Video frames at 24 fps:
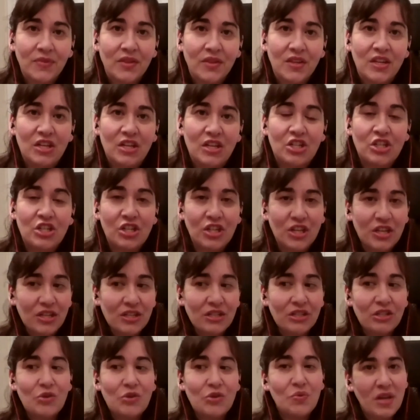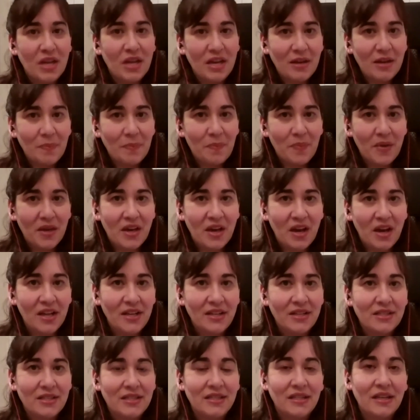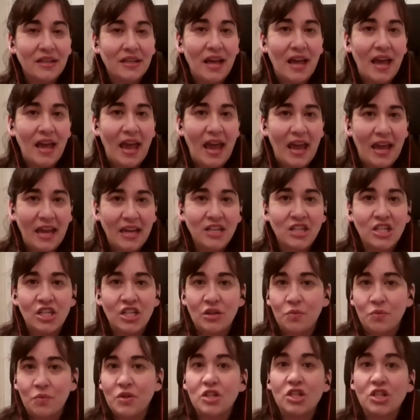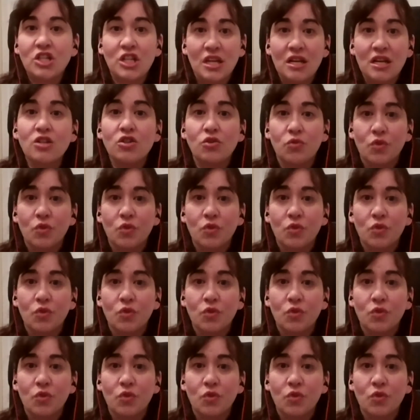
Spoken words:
She is unique because she and Judy